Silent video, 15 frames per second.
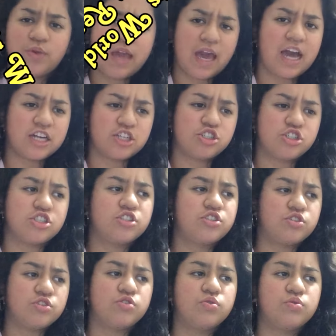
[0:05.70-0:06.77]
reaction
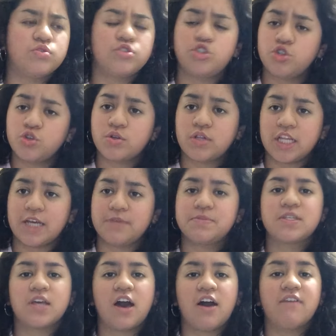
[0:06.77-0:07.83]
to two
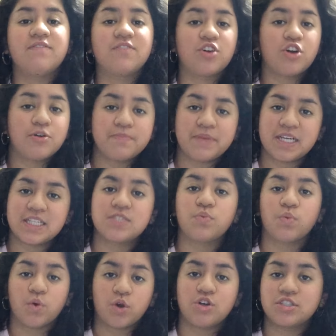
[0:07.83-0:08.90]
clips of Girl Meets
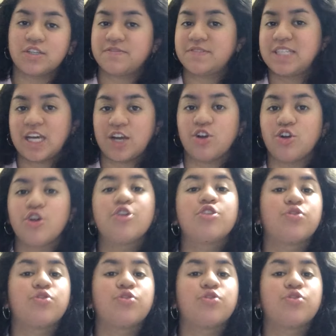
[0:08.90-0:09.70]
World of Terror